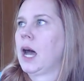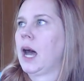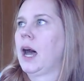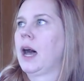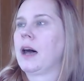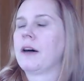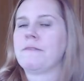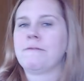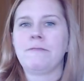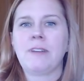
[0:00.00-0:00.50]

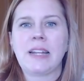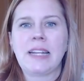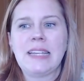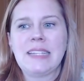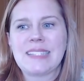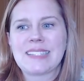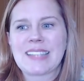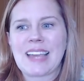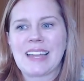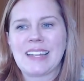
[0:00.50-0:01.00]
Uh, funny
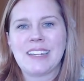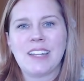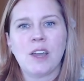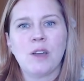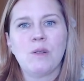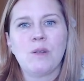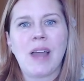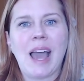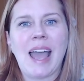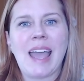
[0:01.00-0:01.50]
side
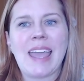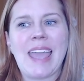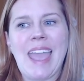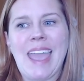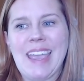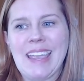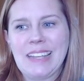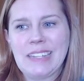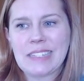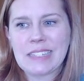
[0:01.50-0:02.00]
note, I
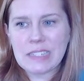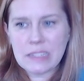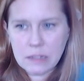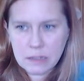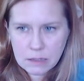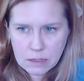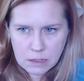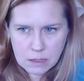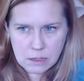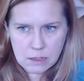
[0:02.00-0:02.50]
hate
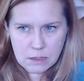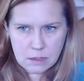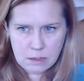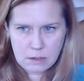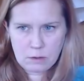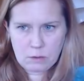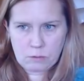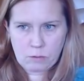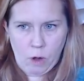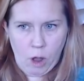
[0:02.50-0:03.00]

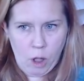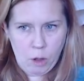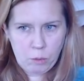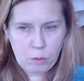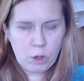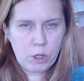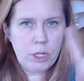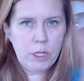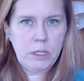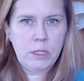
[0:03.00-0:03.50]
raw
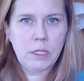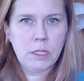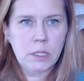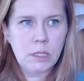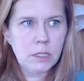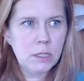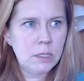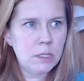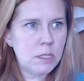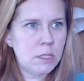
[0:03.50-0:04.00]
wood
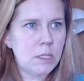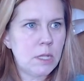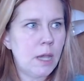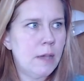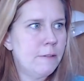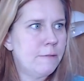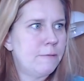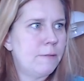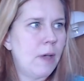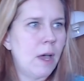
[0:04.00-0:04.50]

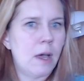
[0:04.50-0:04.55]
stuff.